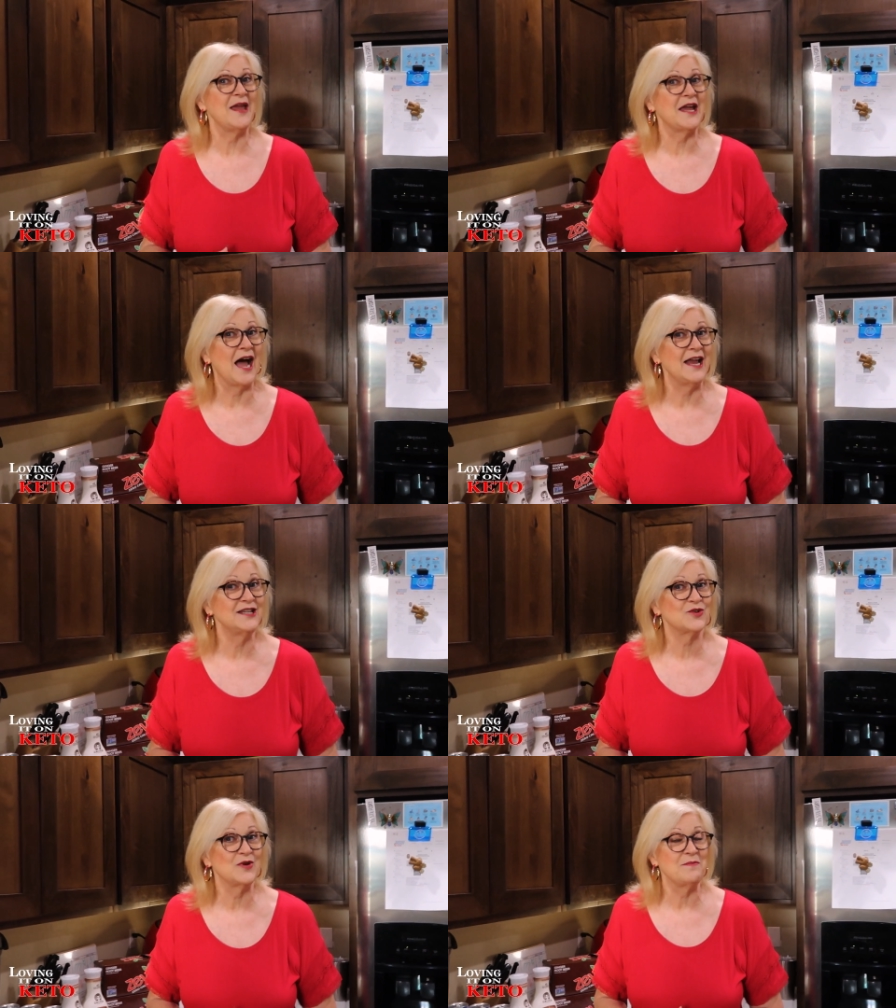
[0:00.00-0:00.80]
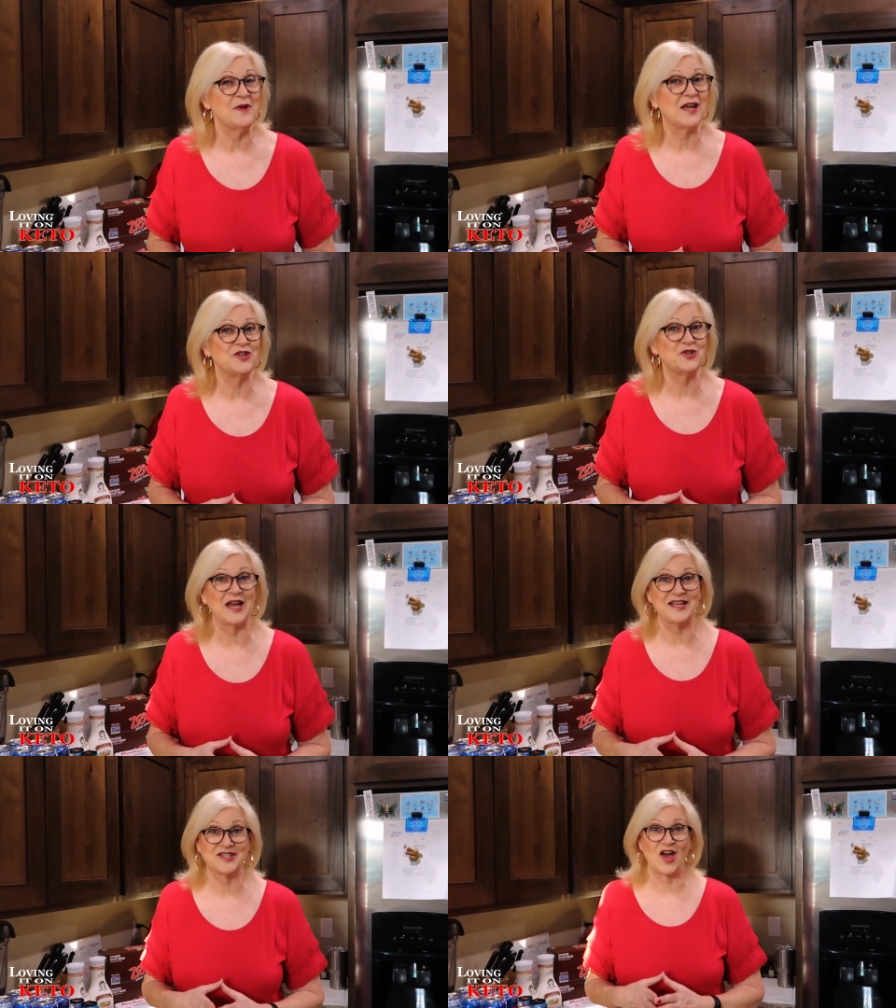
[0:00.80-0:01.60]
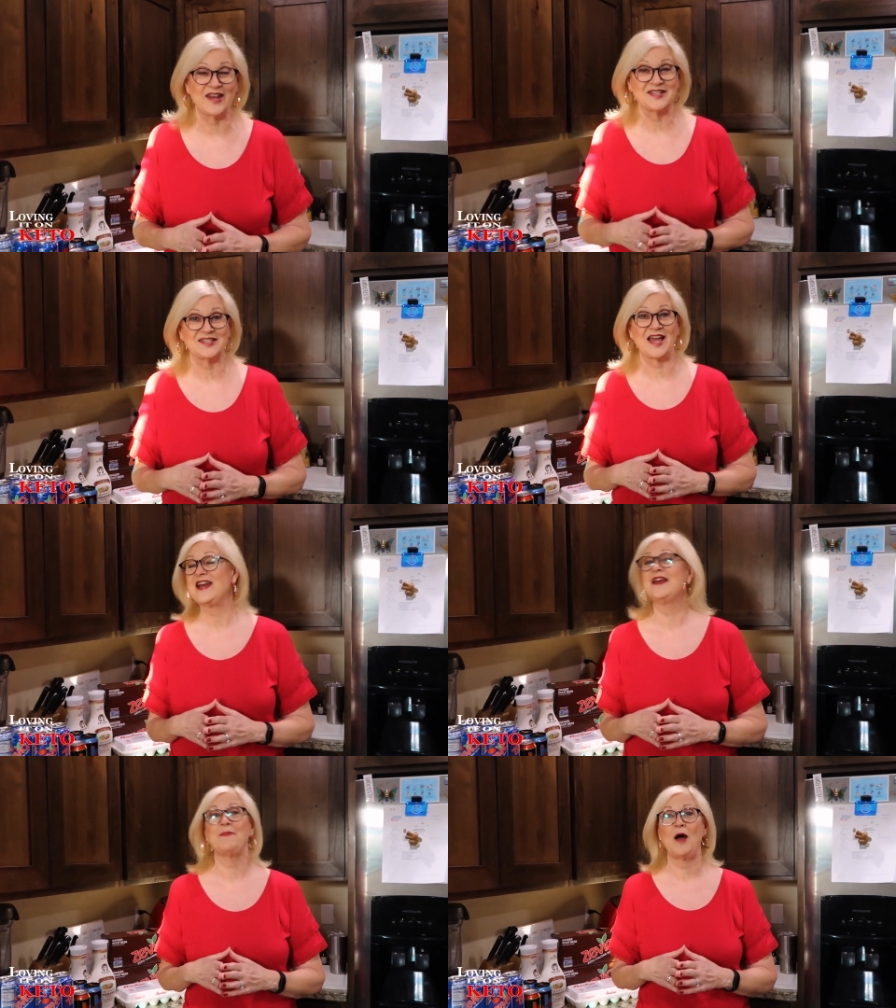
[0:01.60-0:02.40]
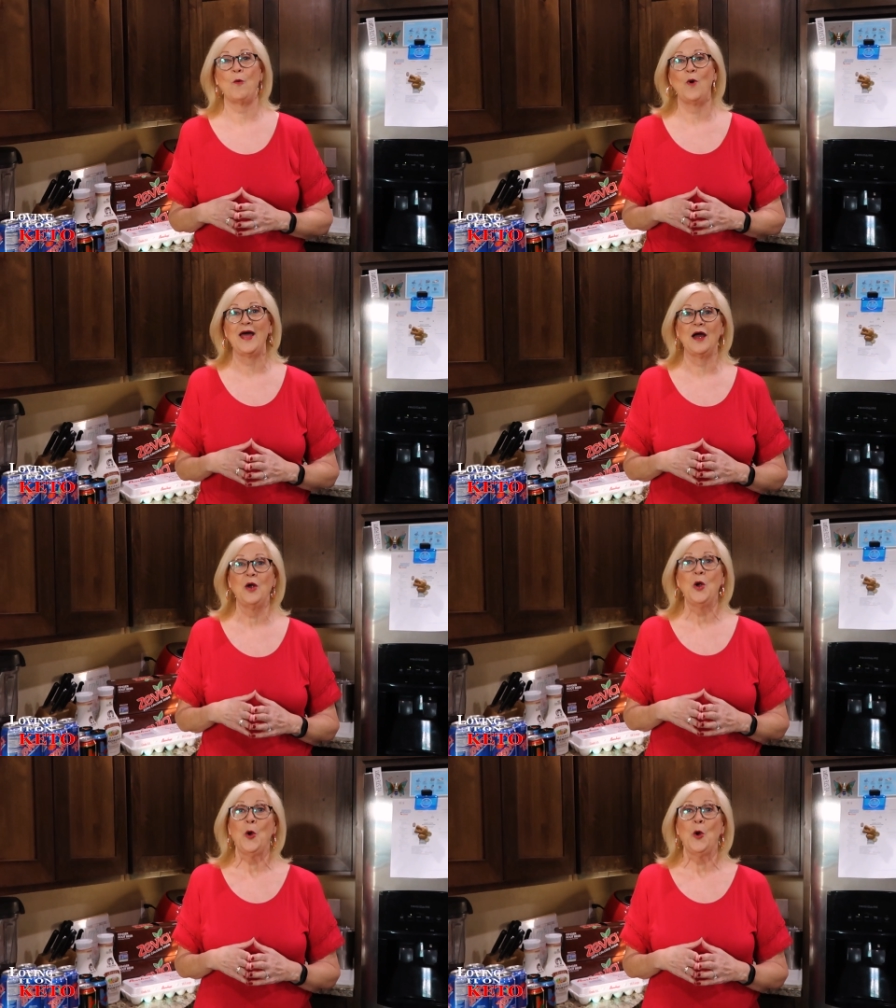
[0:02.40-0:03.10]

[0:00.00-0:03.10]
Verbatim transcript: make ice cream because you guys got excited about what